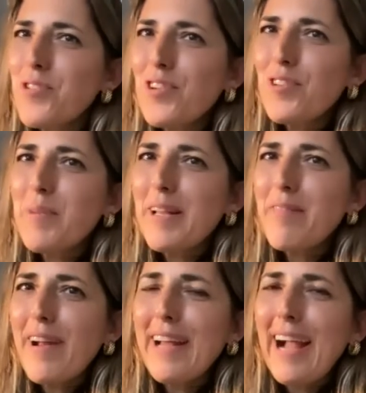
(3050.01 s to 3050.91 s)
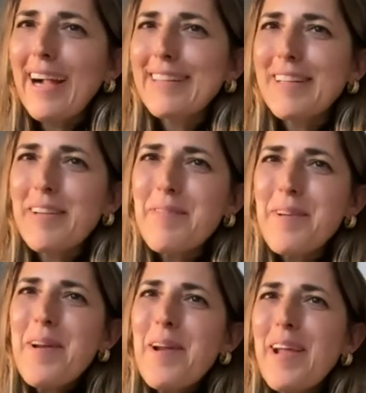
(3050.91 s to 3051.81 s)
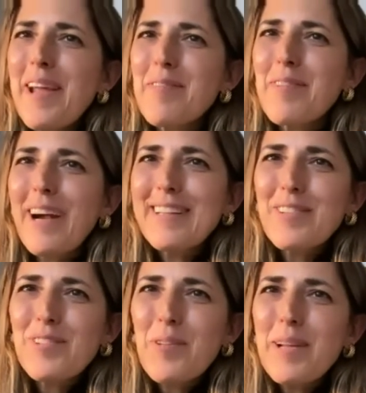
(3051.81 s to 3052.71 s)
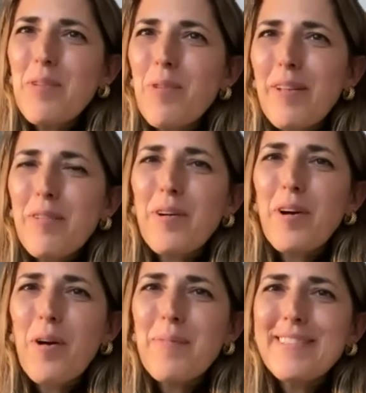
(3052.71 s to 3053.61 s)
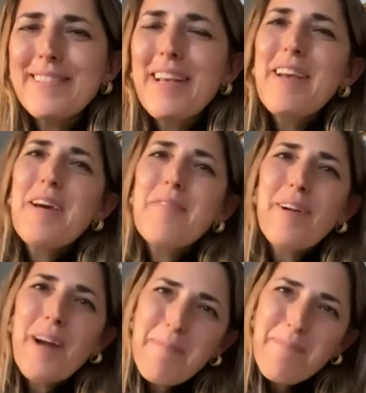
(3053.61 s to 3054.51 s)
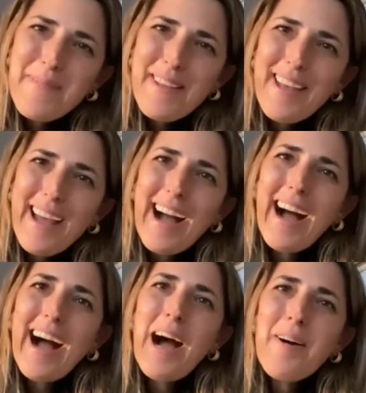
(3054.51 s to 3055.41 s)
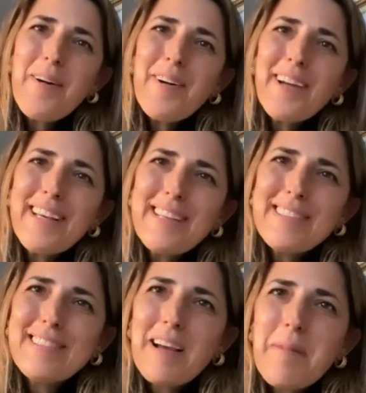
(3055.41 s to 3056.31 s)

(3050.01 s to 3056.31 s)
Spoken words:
She's been very active in writing so many wonderful comments. Farah, how is